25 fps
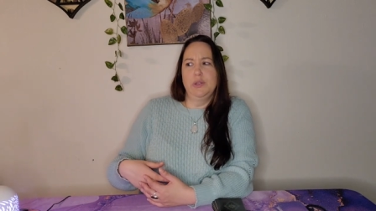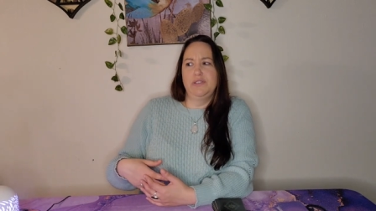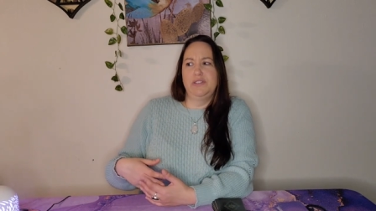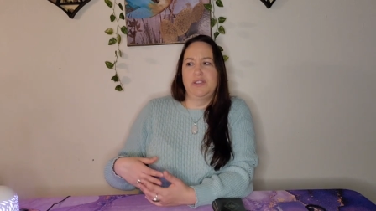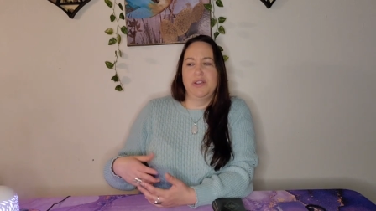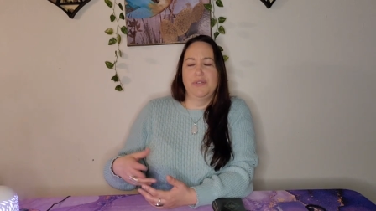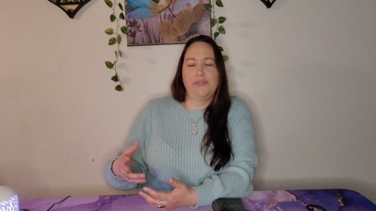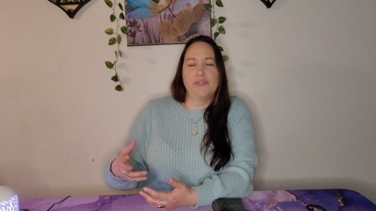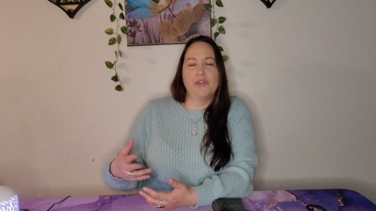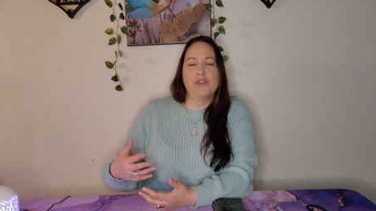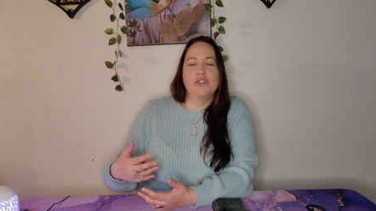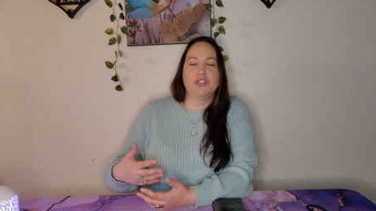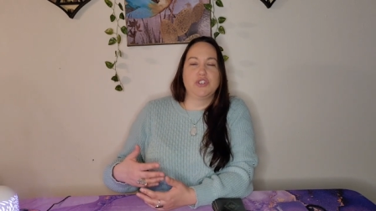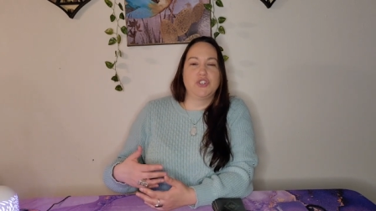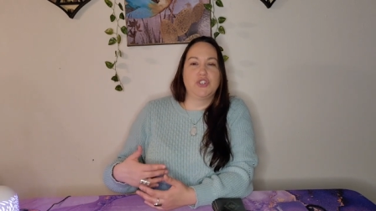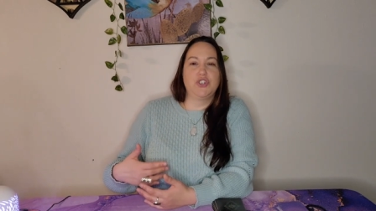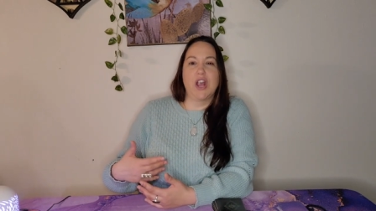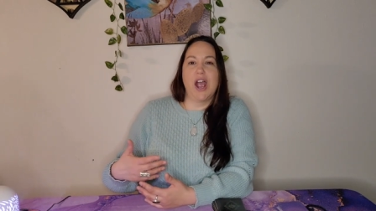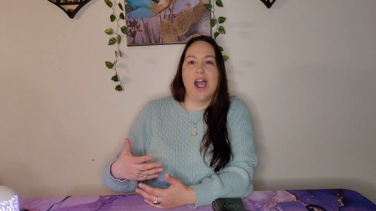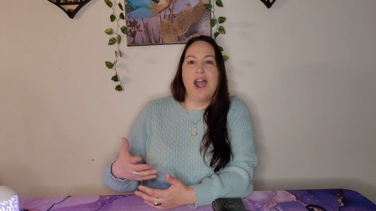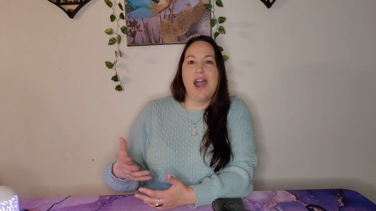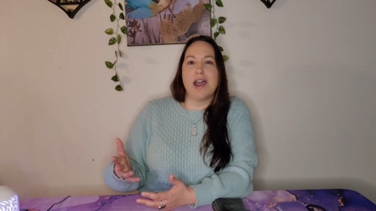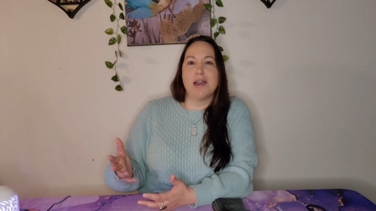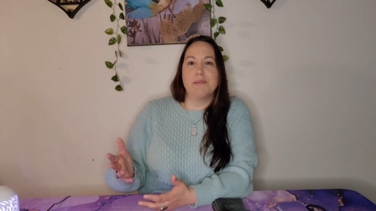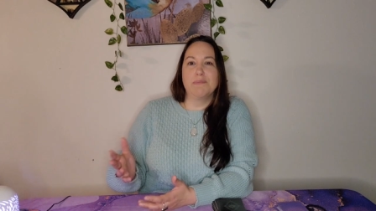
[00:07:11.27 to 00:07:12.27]
different
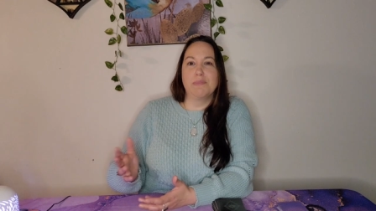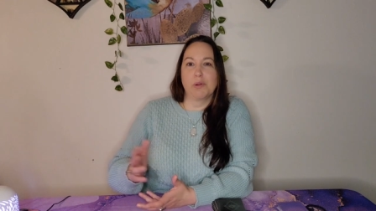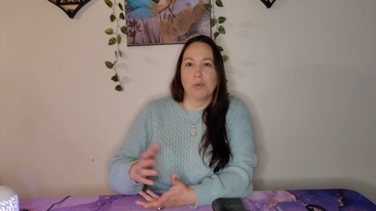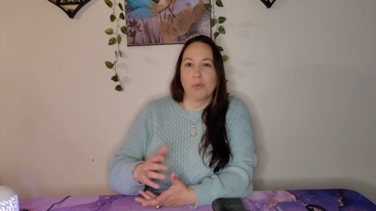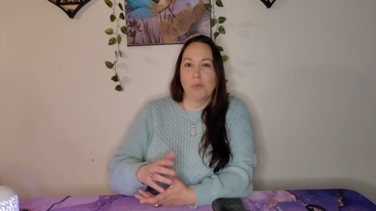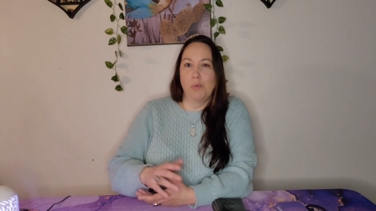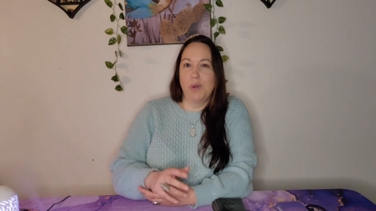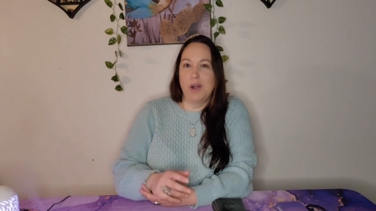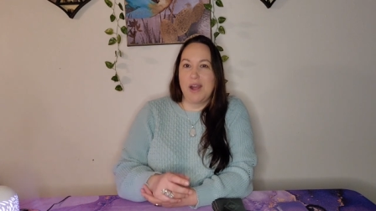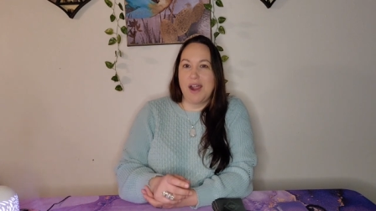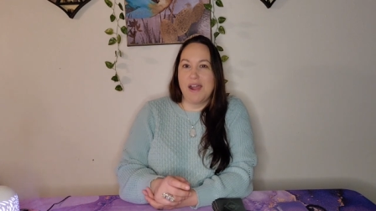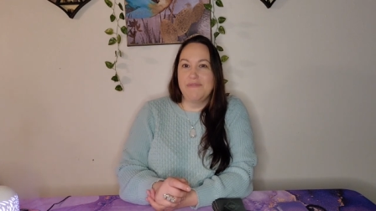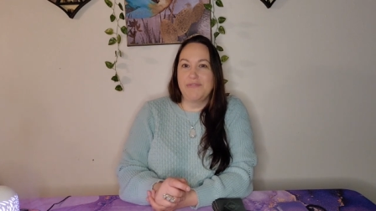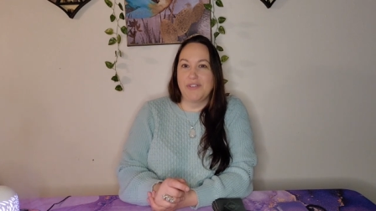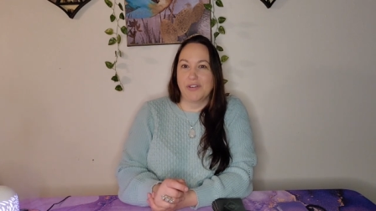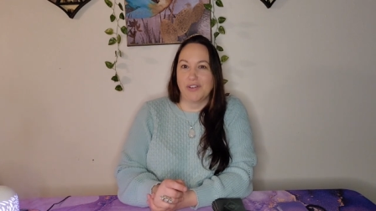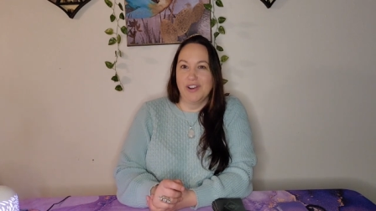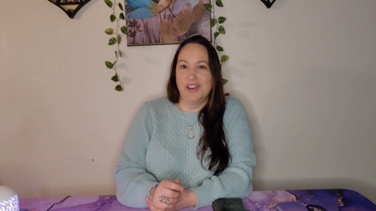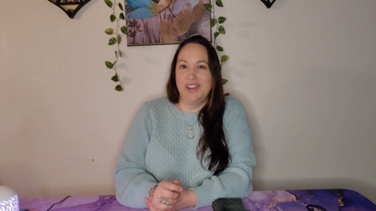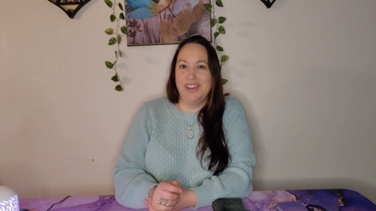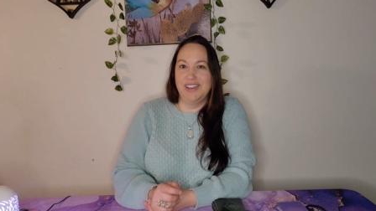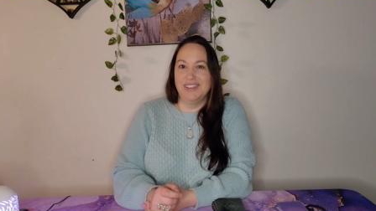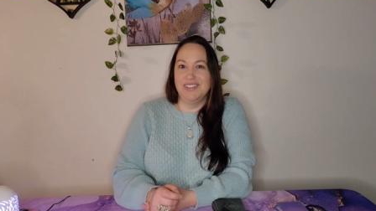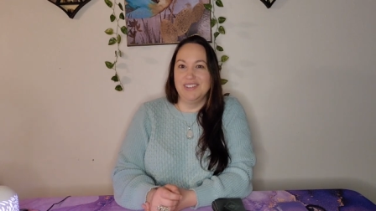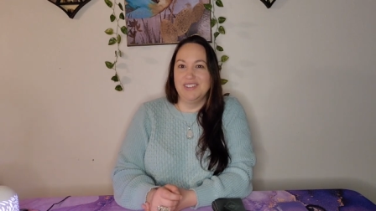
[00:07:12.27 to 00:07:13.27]
job or whatever
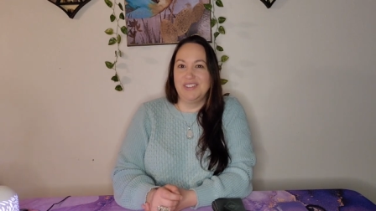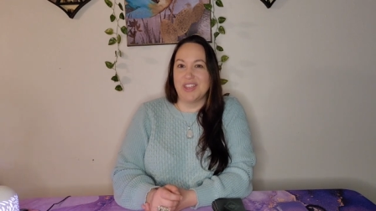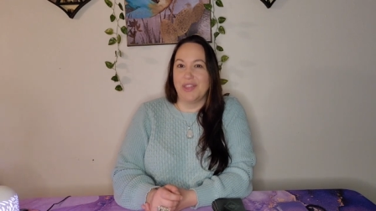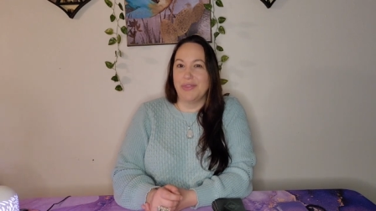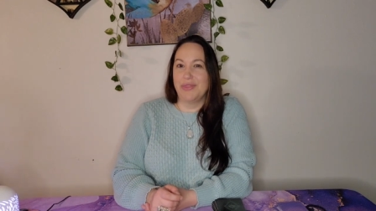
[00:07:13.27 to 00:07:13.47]
it is,